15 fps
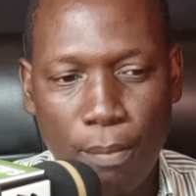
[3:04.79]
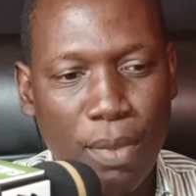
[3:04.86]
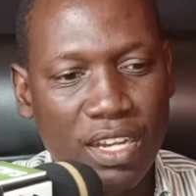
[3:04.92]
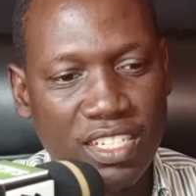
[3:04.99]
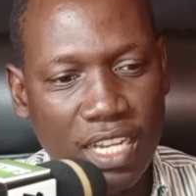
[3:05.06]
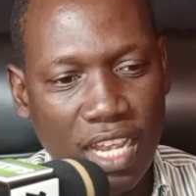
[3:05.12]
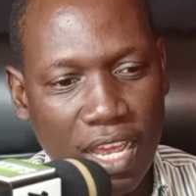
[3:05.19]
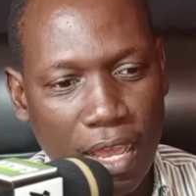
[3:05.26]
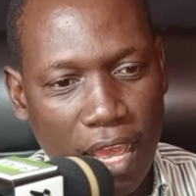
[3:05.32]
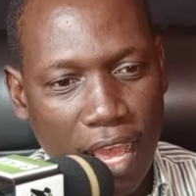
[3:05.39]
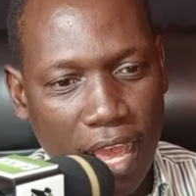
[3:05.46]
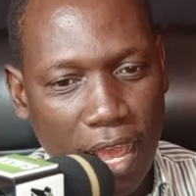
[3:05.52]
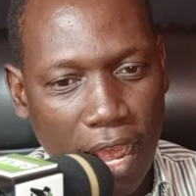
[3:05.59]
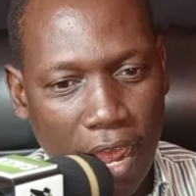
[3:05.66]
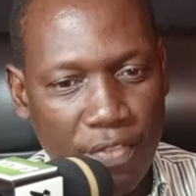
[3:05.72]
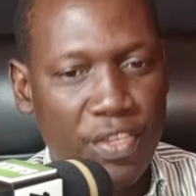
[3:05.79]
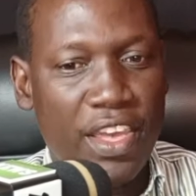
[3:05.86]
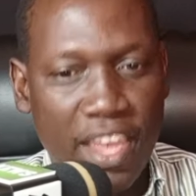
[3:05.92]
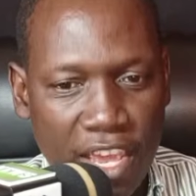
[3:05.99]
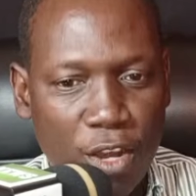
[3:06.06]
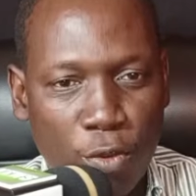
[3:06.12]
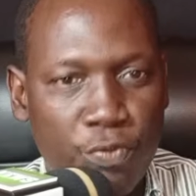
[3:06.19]
but at
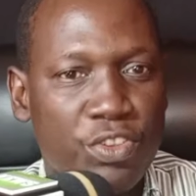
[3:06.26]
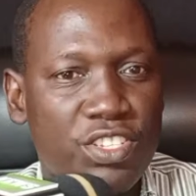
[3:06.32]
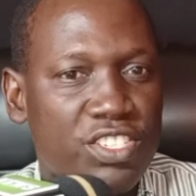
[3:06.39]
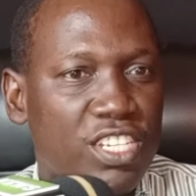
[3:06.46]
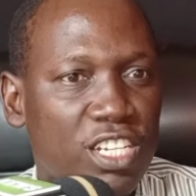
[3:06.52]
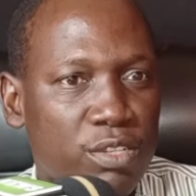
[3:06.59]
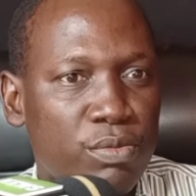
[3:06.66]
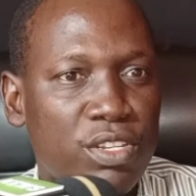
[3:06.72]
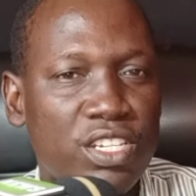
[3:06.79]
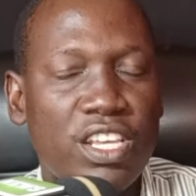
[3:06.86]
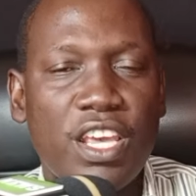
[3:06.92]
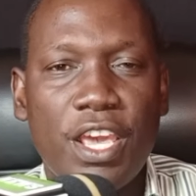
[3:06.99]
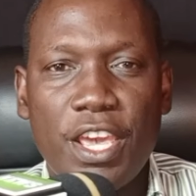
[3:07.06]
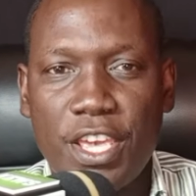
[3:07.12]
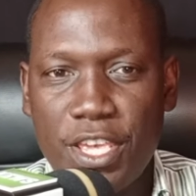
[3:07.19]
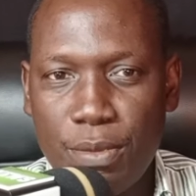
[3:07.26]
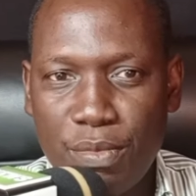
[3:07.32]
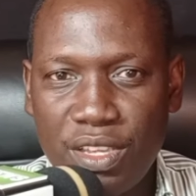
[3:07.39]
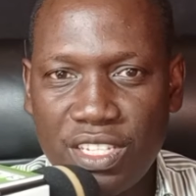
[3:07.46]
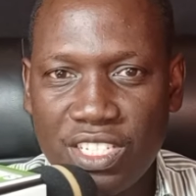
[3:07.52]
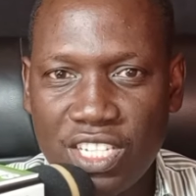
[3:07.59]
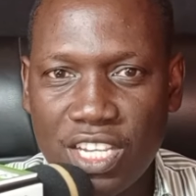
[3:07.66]
the end of his statement, he
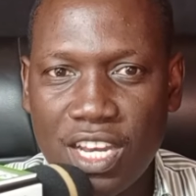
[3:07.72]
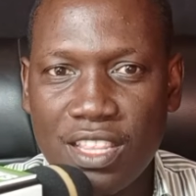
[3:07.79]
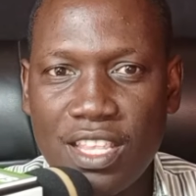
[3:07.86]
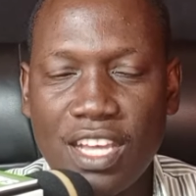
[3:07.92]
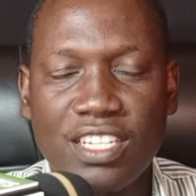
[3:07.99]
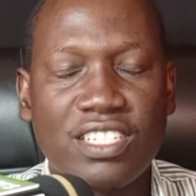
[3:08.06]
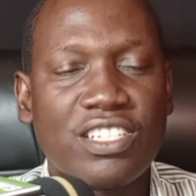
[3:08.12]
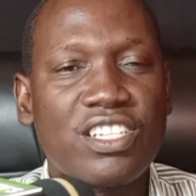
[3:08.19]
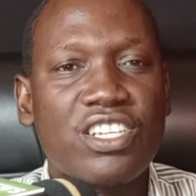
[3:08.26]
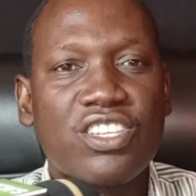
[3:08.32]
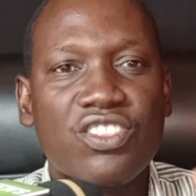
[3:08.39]
maintained that